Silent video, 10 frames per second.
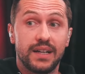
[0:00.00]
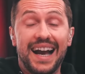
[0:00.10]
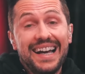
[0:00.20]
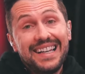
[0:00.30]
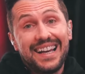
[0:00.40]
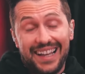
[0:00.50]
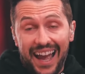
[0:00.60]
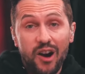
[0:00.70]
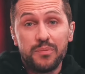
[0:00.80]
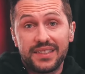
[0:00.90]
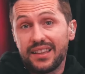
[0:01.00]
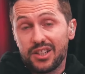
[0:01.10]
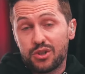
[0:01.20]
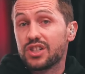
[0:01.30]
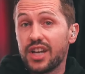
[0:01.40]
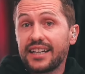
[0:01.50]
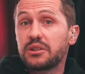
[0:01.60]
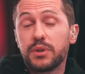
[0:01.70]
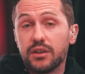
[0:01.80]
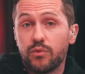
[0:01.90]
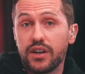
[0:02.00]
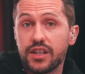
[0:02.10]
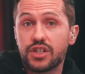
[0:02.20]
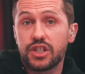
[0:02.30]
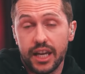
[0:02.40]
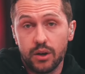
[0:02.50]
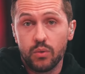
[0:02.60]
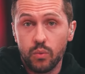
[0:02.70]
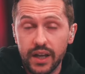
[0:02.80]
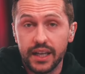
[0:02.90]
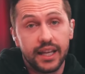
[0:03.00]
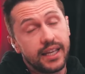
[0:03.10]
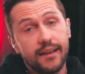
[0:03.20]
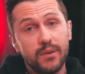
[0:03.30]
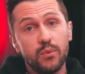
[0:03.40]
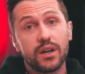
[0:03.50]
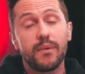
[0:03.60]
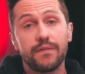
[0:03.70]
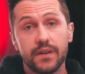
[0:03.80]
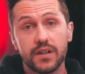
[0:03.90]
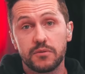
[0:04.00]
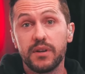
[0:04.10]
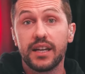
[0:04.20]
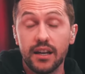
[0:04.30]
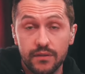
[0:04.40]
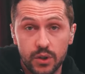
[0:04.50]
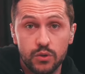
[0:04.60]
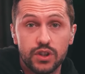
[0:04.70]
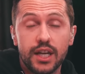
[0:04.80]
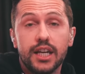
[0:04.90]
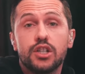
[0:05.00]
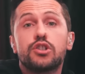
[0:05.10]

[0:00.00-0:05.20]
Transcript: kind of helped set the trajectory of where this channel went and gave me one of my first big interviews,